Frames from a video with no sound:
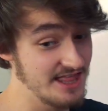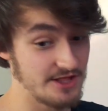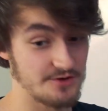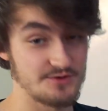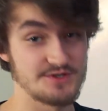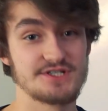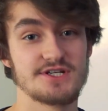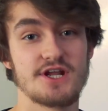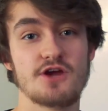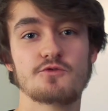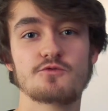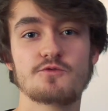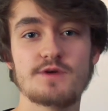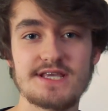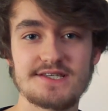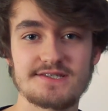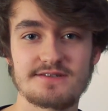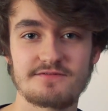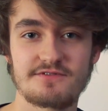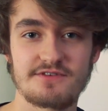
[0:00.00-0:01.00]
there is no
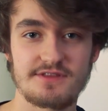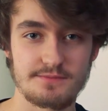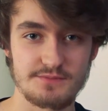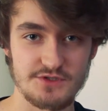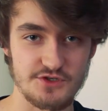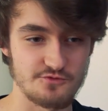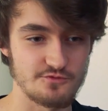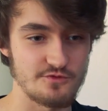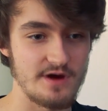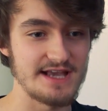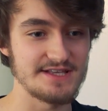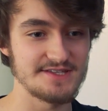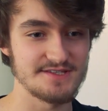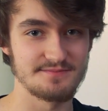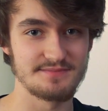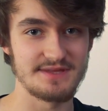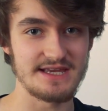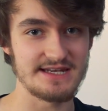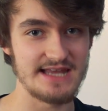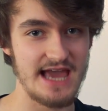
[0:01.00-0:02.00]
reason for them to write
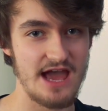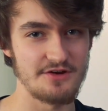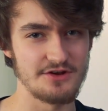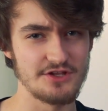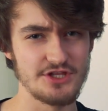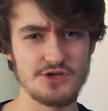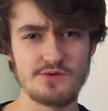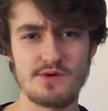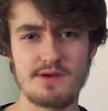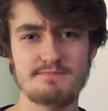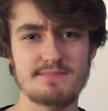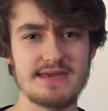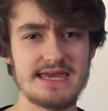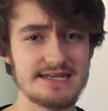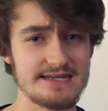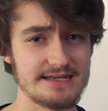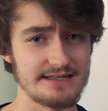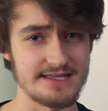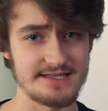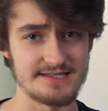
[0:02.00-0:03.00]
something down and you
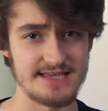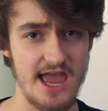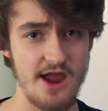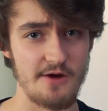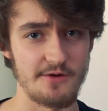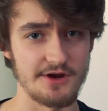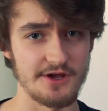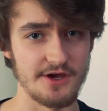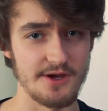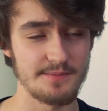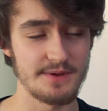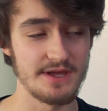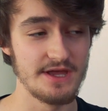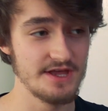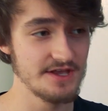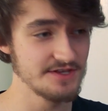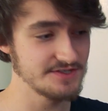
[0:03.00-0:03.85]
immediately tear it up.